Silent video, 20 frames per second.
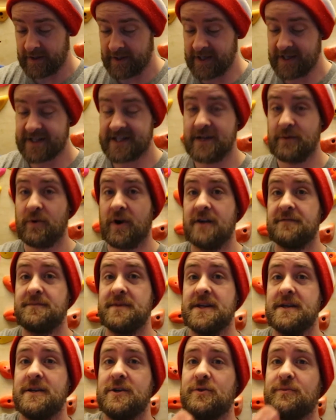You can see where I've
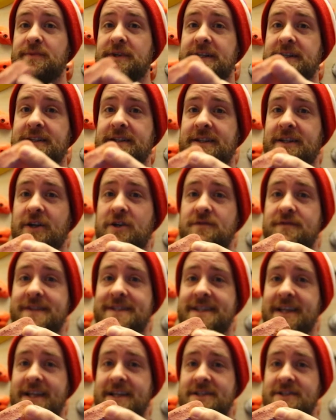been a little bit
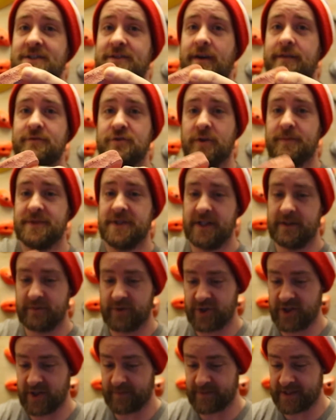overzealous and I've dropped it
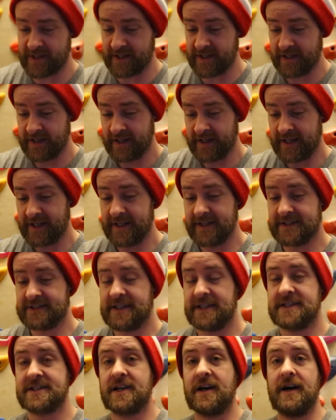and chipped it. Is
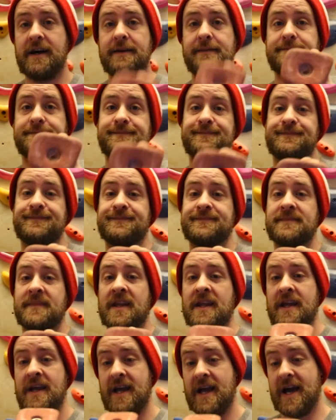this guy,
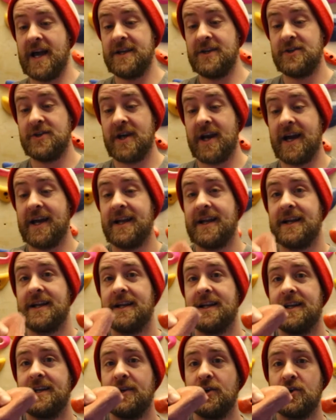and you
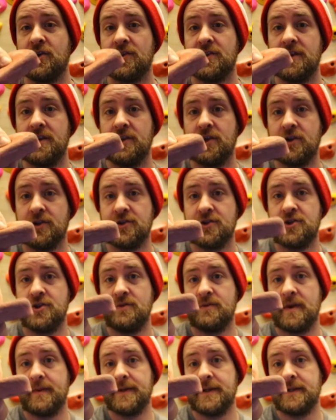look at the shoe
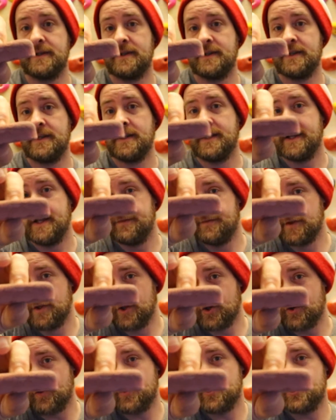rubber. If you
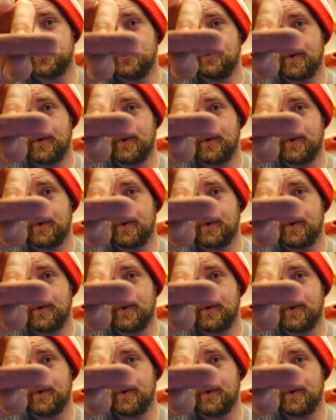look at the shoe